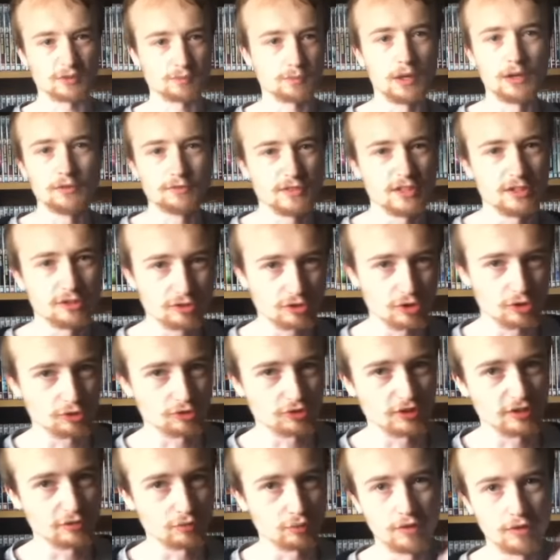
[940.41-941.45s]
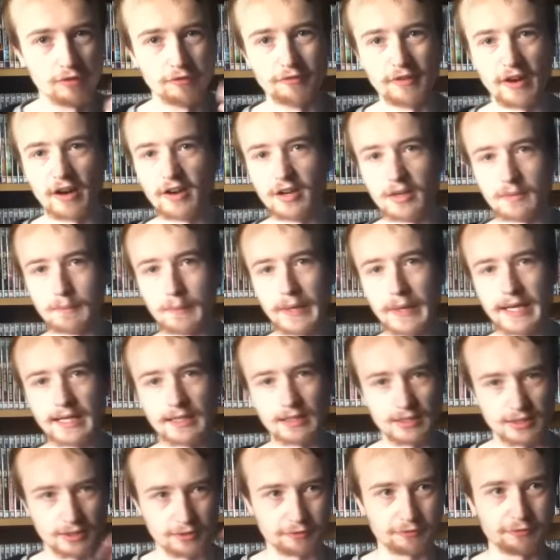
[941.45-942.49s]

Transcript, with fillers: as both these Doctors were very big.